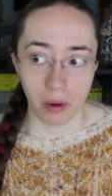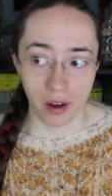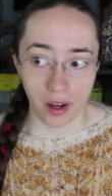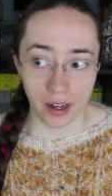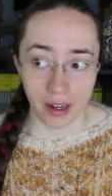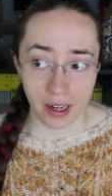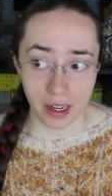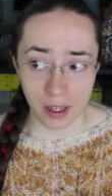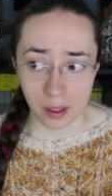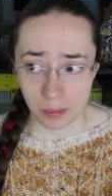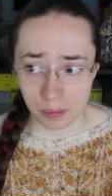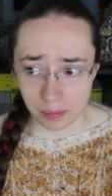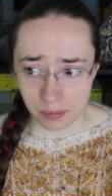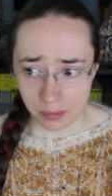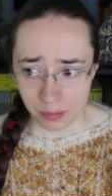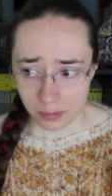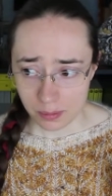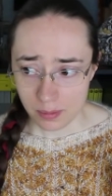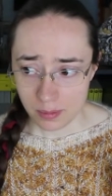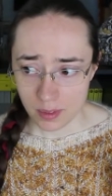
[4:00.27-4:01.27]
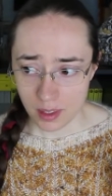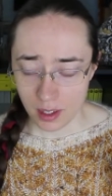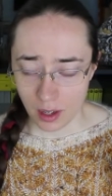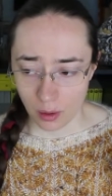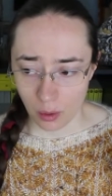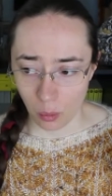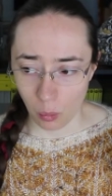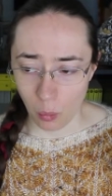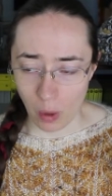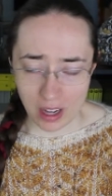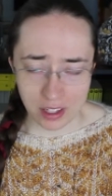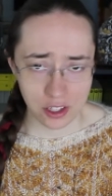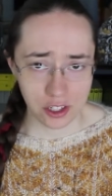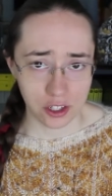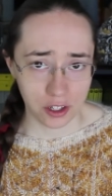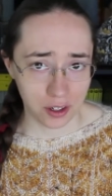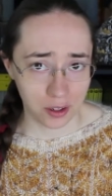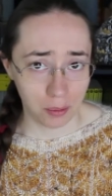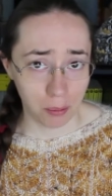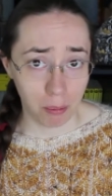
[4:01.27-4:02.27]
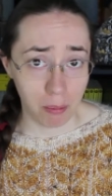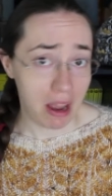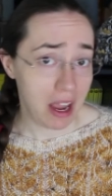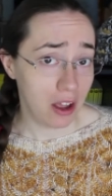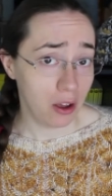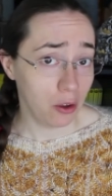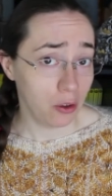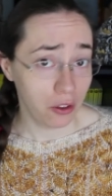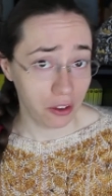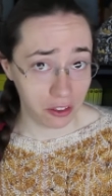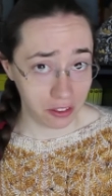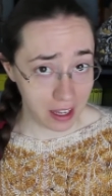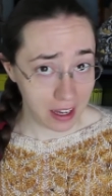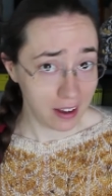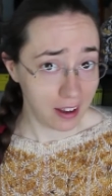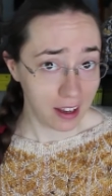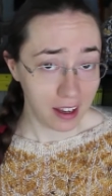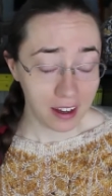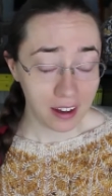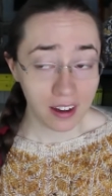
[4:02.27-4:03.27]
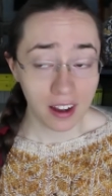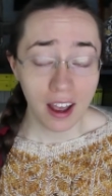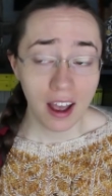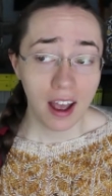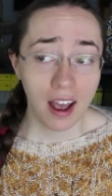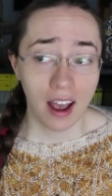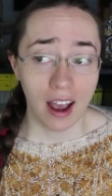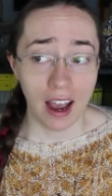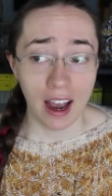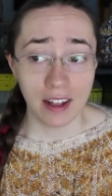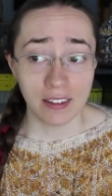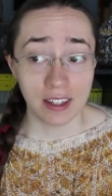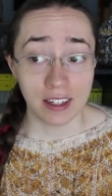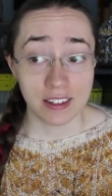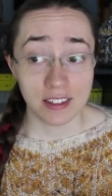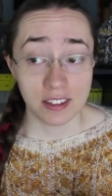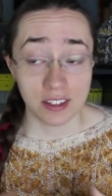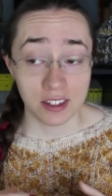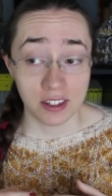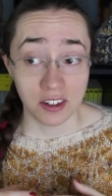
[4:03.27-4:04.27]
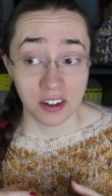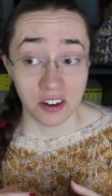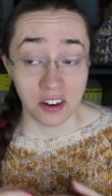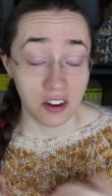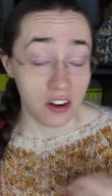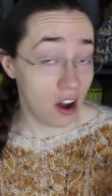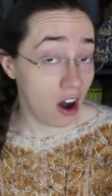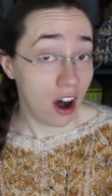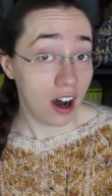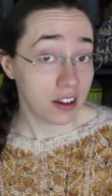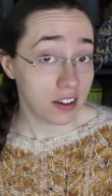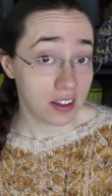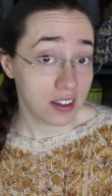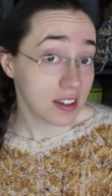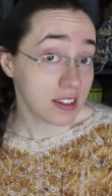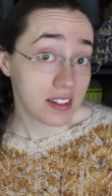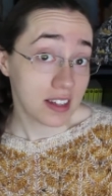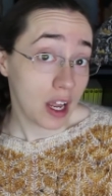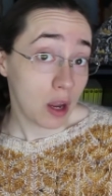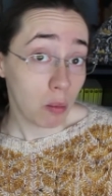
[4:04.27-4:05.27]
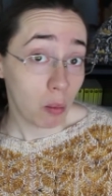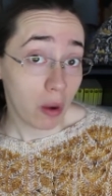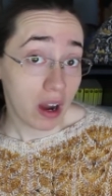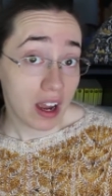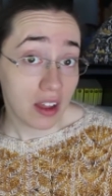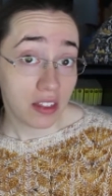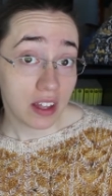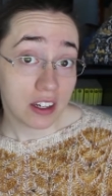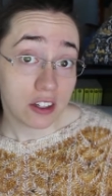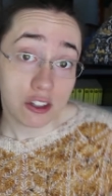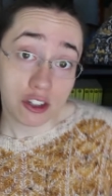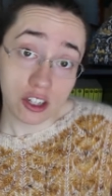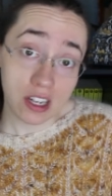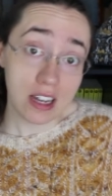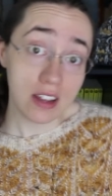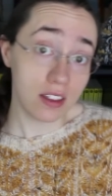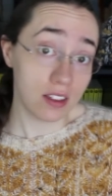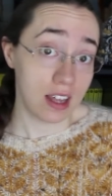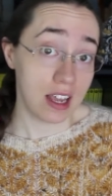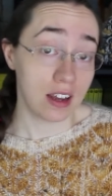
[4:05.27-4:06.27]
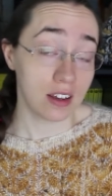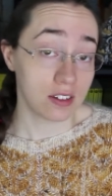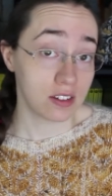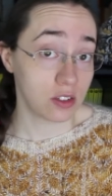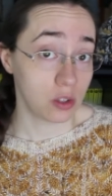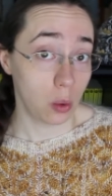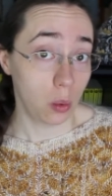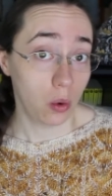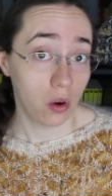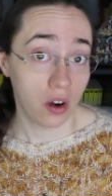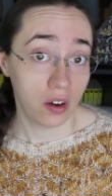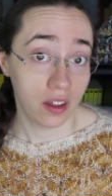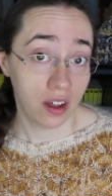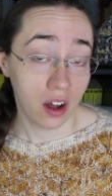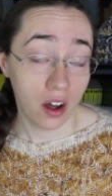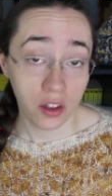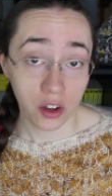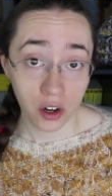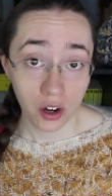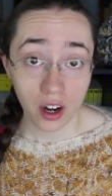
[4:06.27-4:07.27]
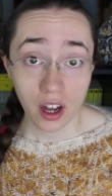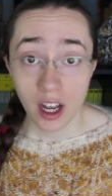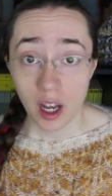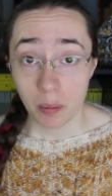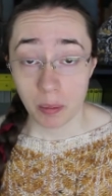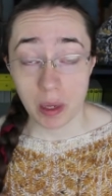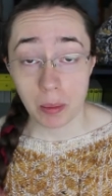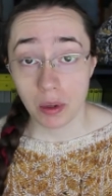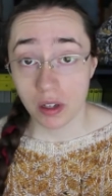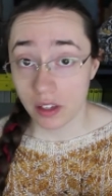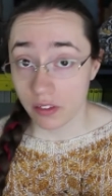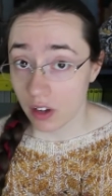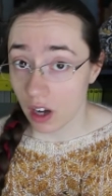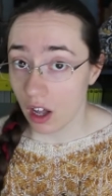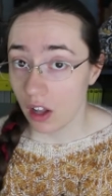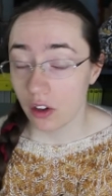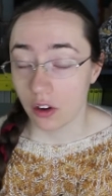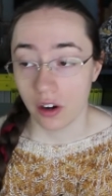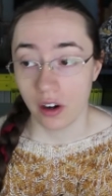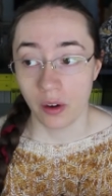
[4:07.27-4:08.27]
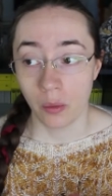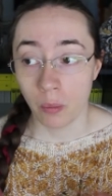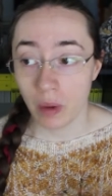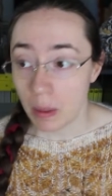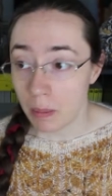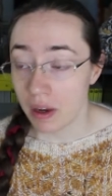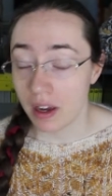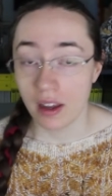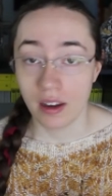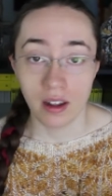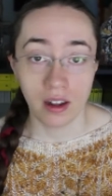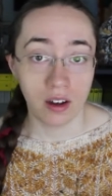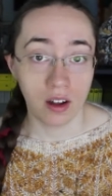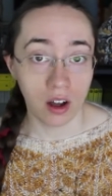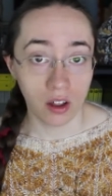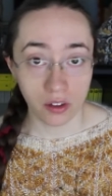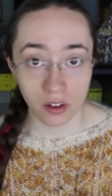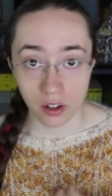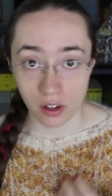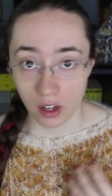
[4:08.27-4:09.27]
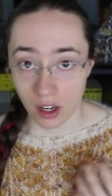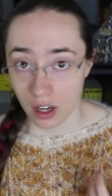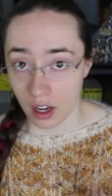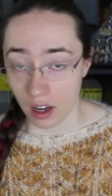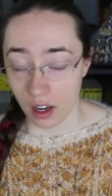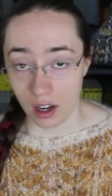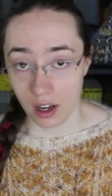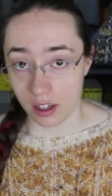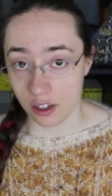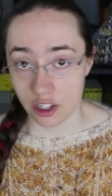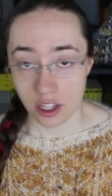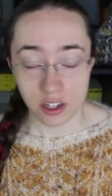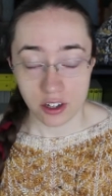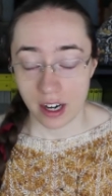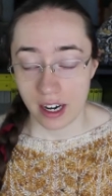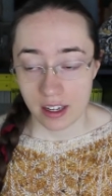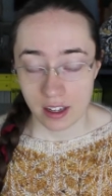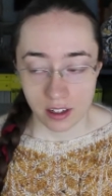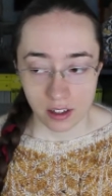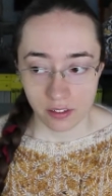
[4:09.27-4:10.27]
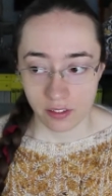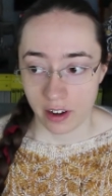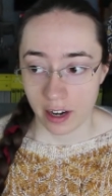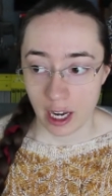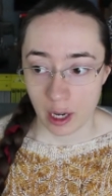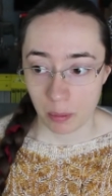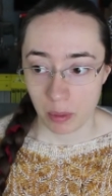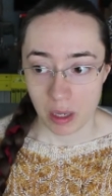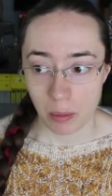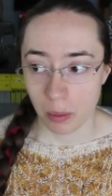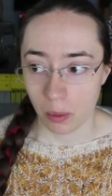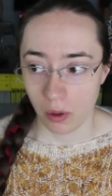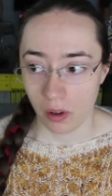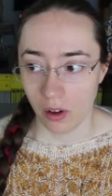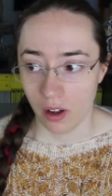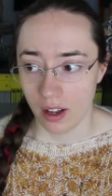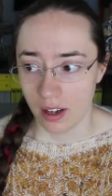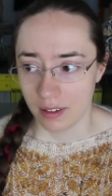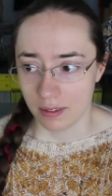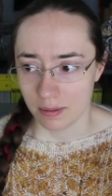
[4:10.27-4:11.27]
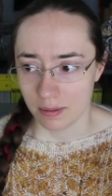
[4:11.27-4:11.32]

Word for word: by Western male thinking, and that's not the same way that she thinks or that other people of color and women and other uh, gender identifying people